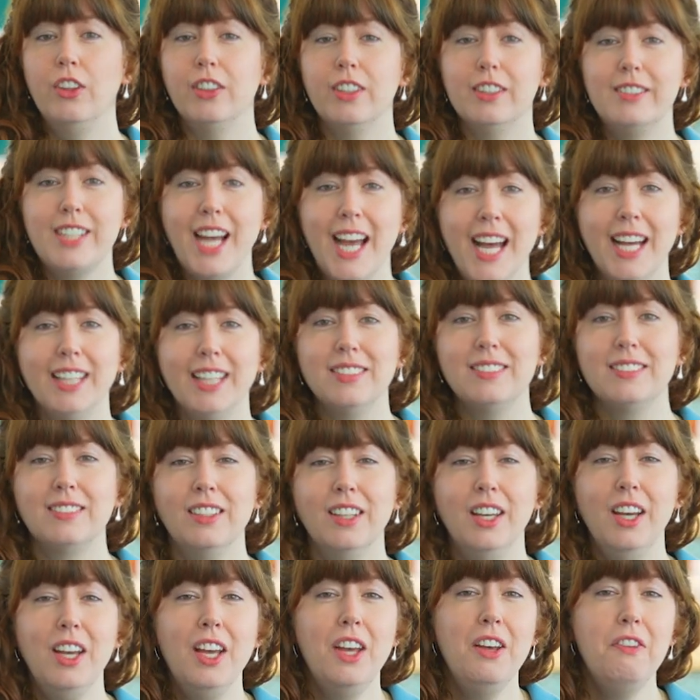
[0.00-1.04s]
on the task,
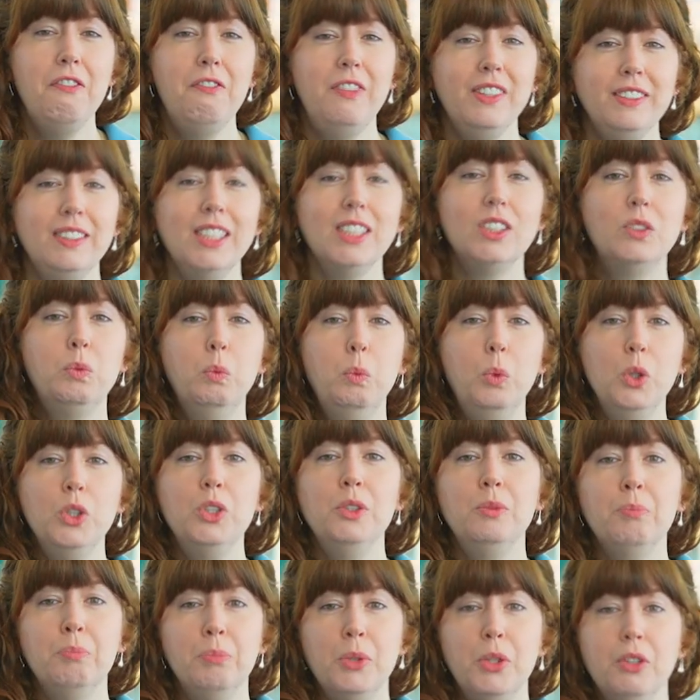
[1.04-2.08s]
physics
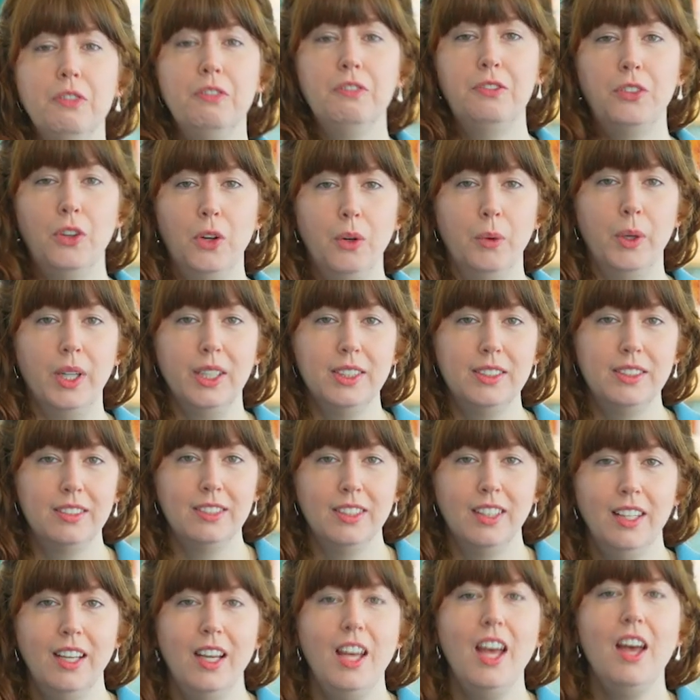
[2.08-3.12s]
wouldn't move forwards.